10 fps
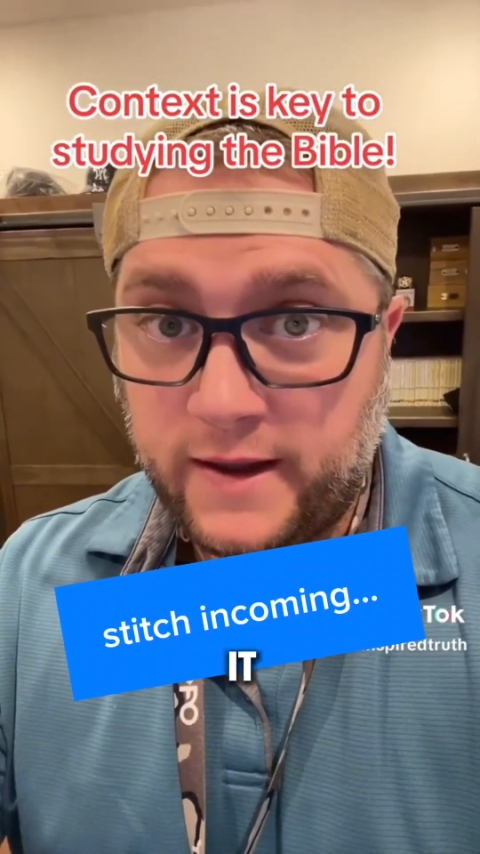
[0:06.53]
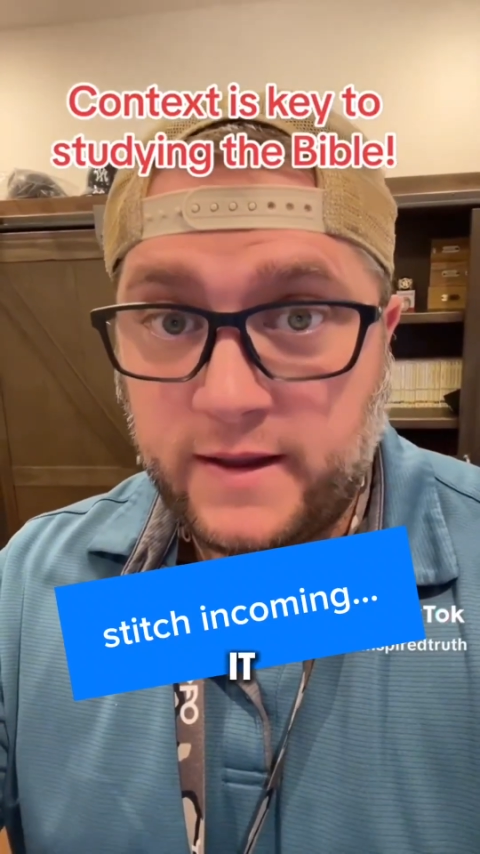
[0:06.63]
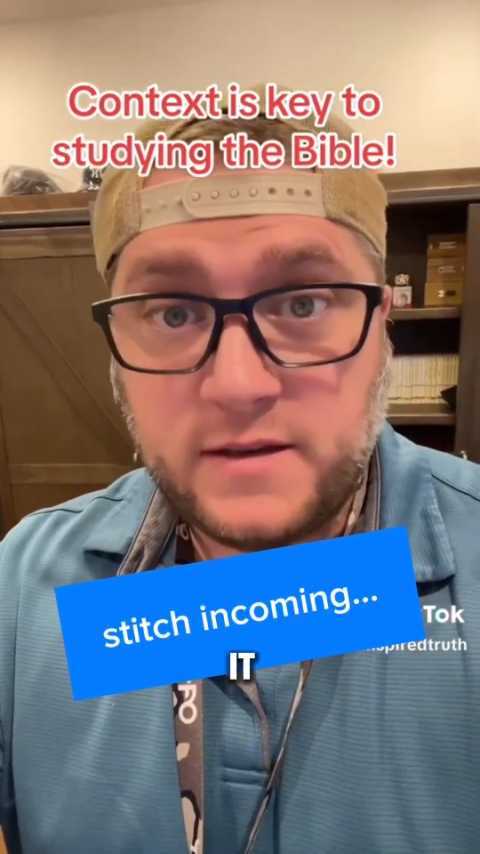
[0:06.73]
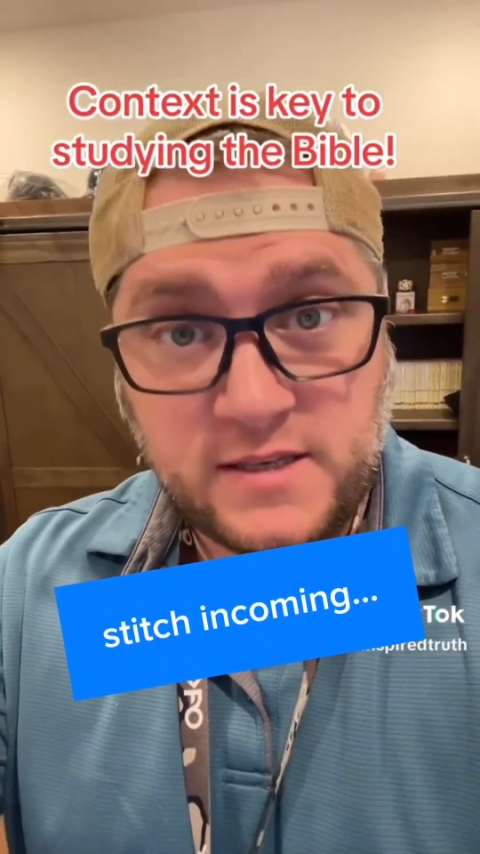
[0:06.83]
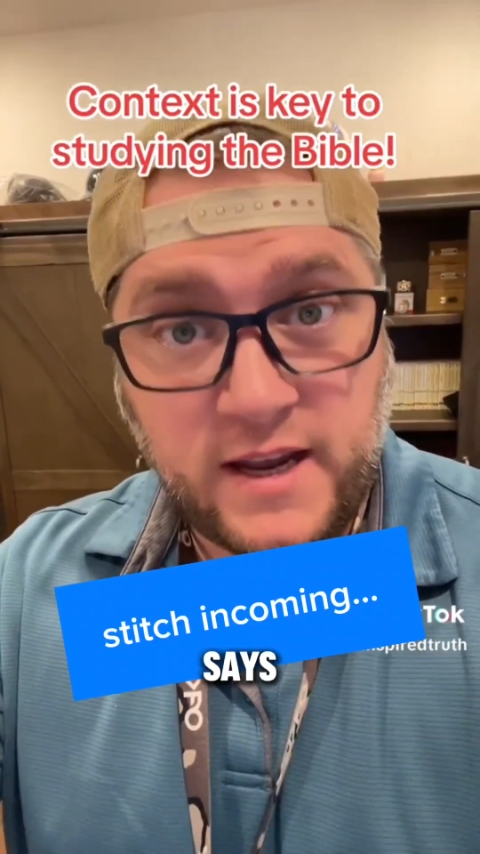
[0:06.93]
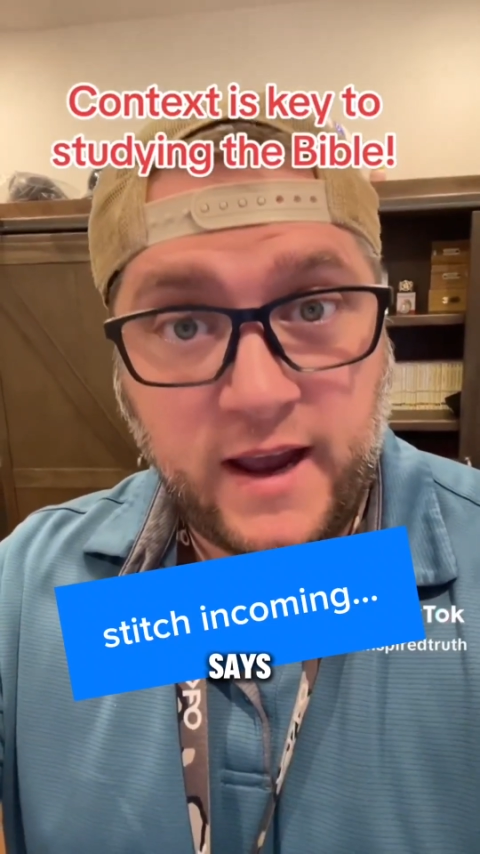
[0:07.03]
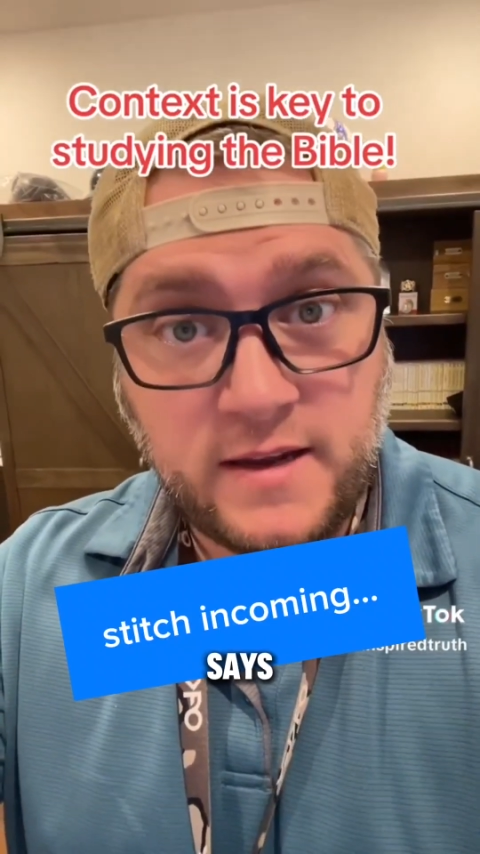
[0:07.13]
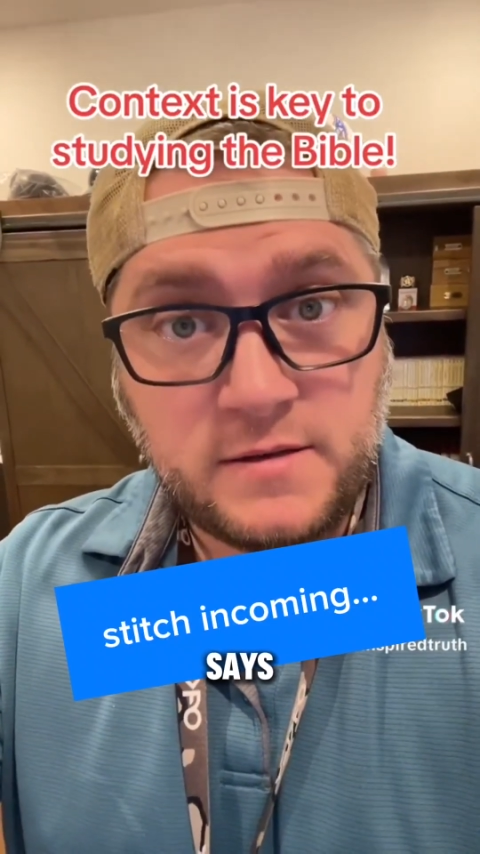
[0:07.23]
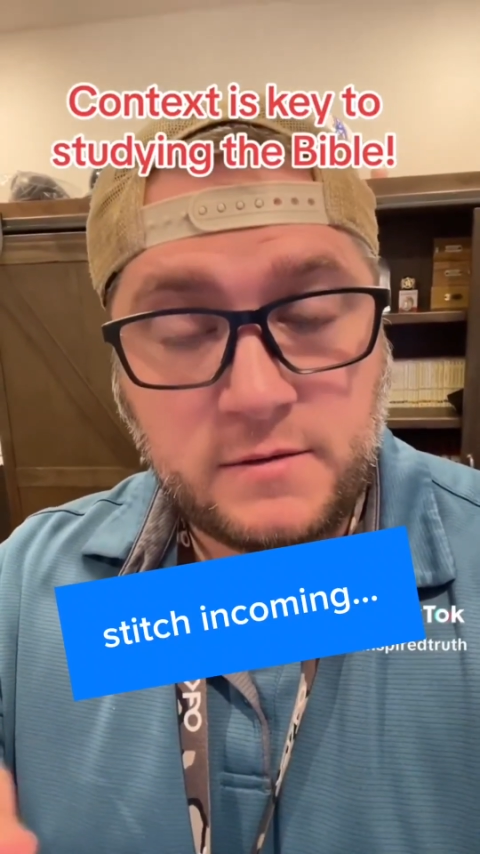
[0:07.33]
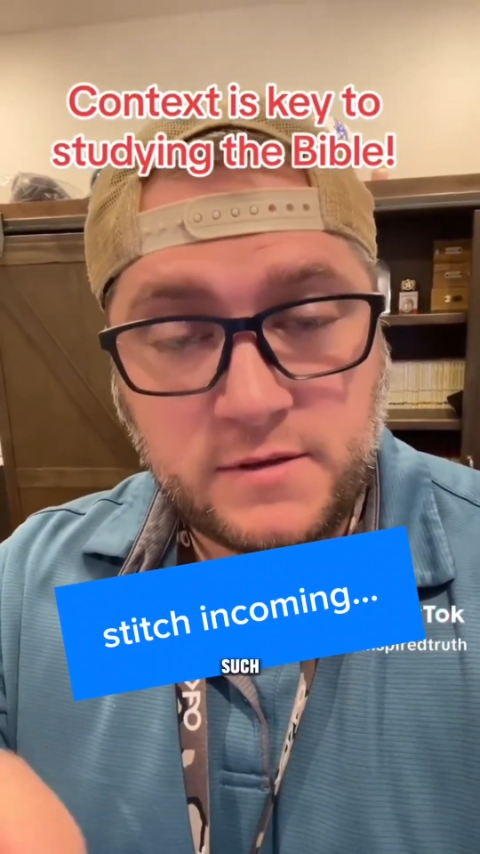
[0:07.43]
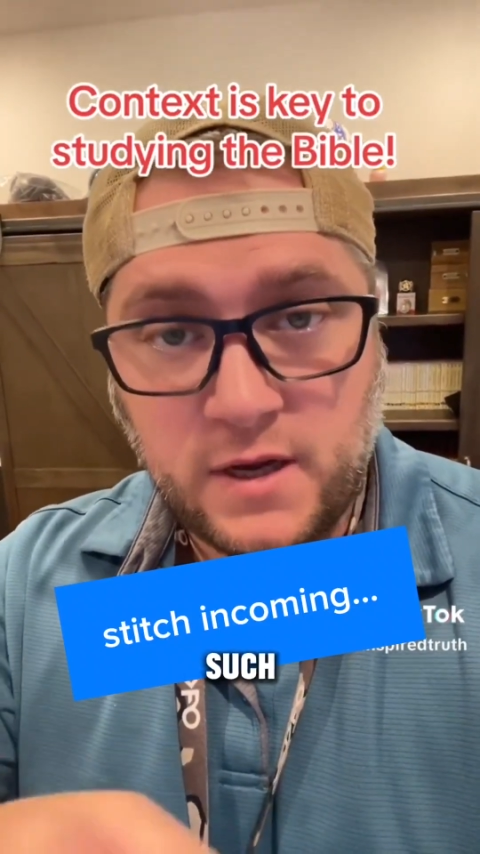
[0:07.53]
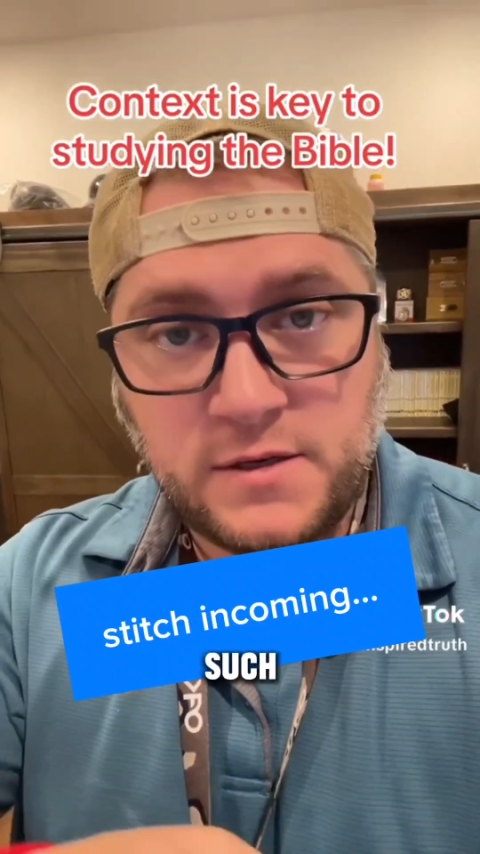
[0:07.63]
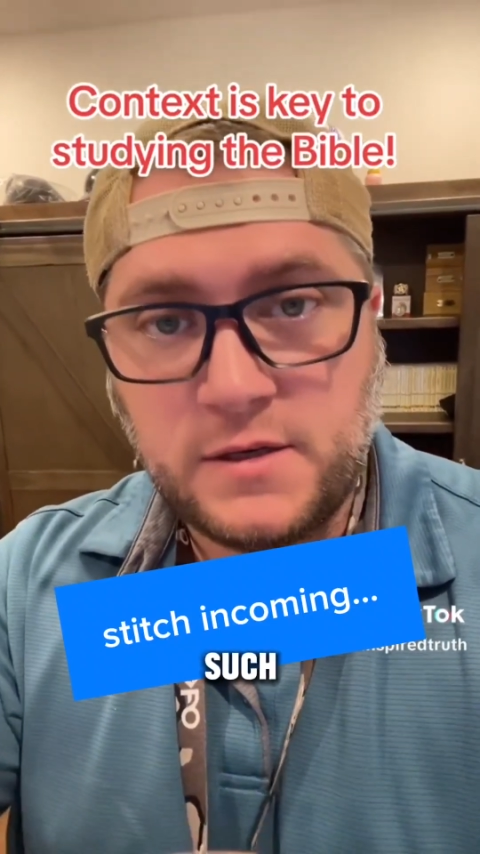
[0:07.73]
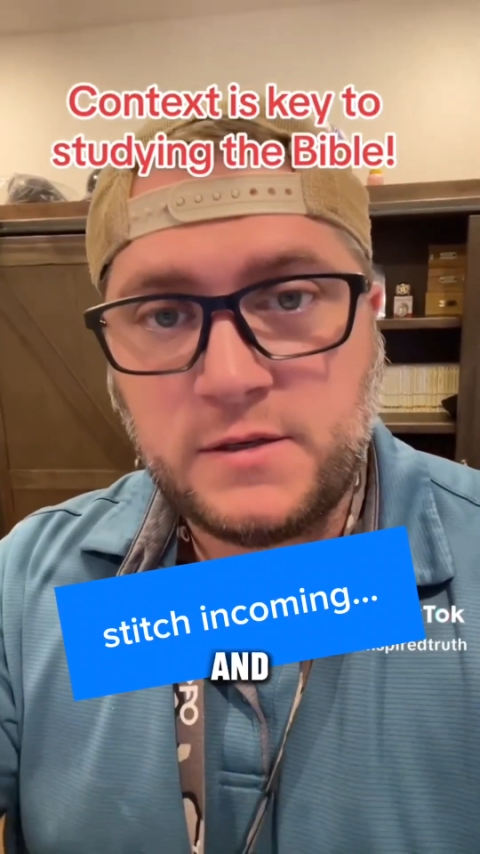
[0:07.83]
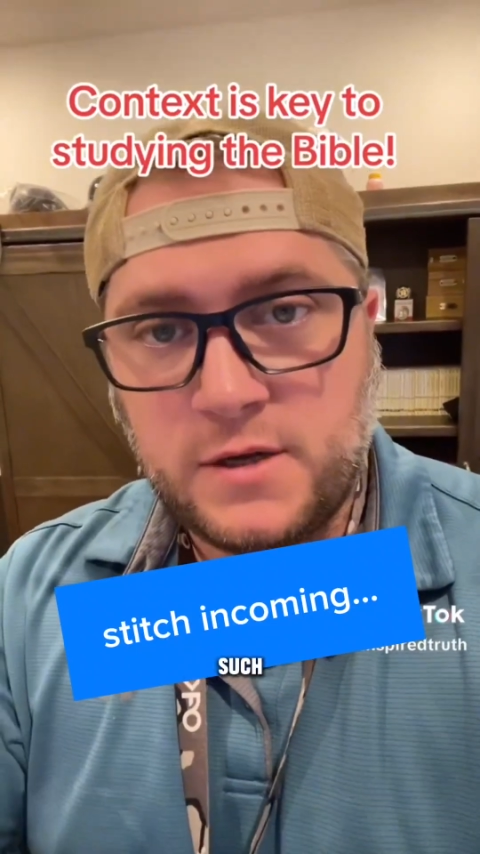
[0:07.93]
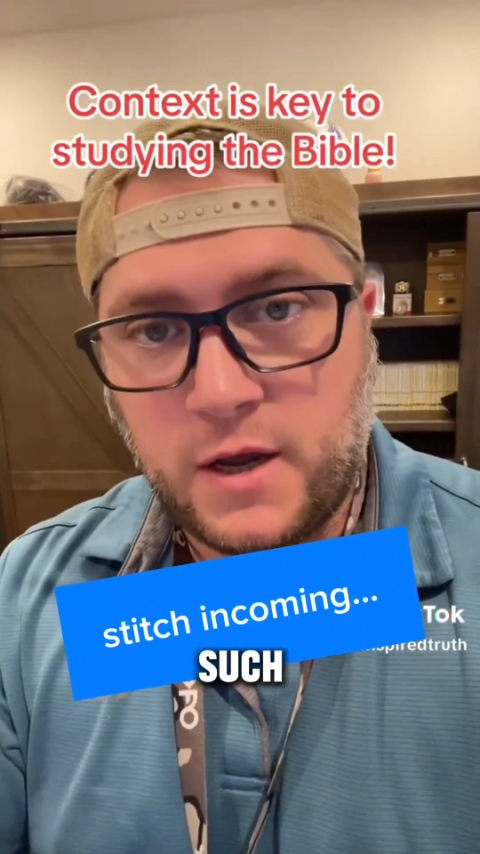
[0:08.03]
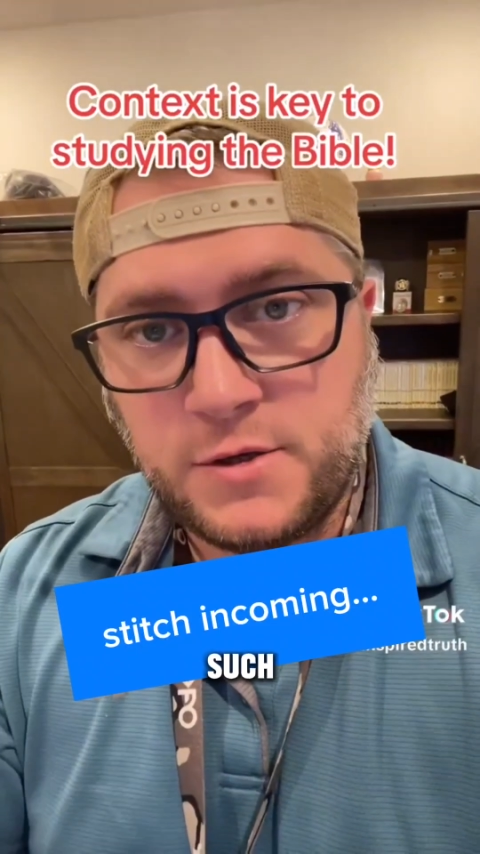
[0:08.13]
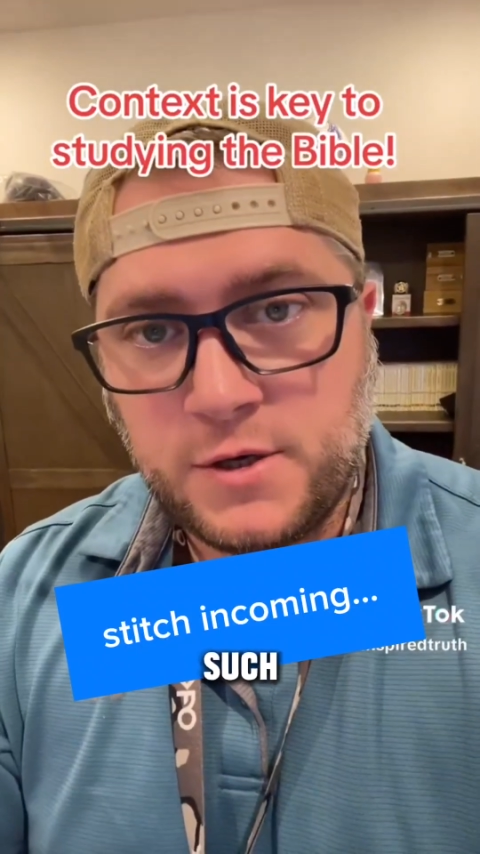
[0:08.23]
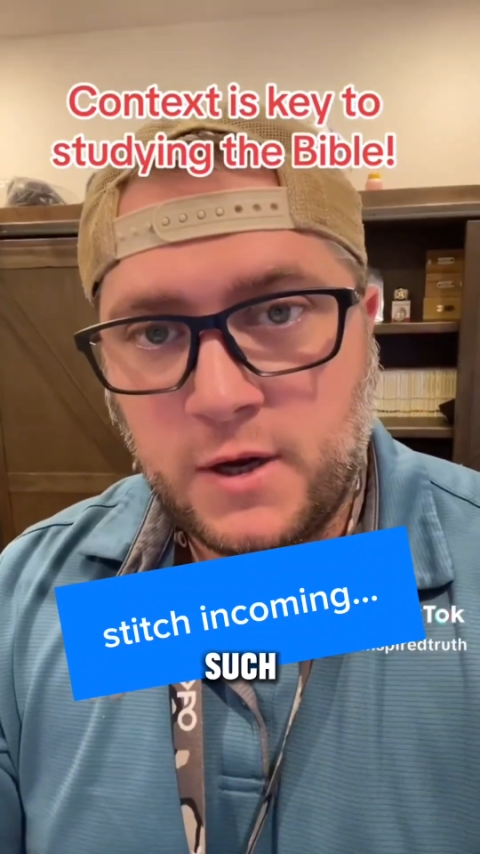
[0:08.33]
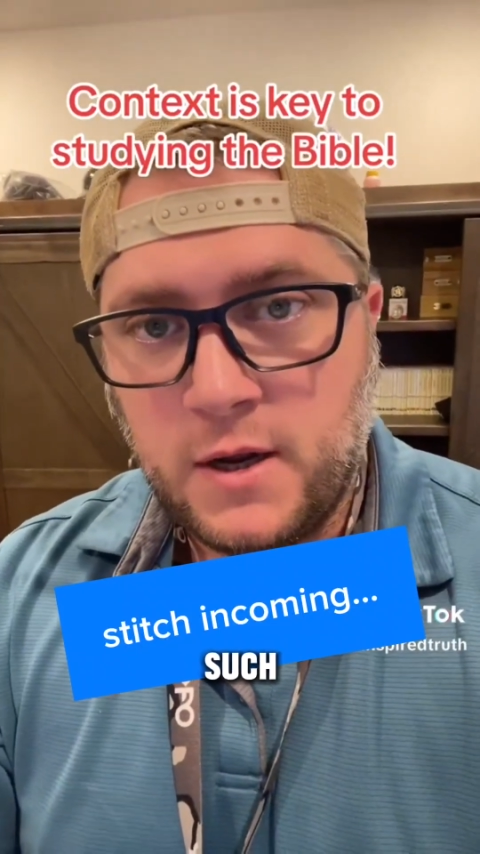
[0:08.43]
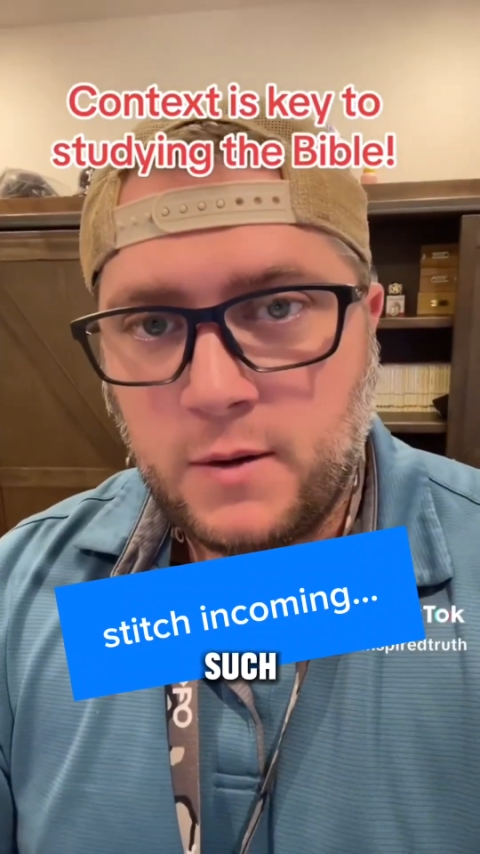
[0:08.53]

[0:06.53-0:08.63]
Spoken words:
it says such and such,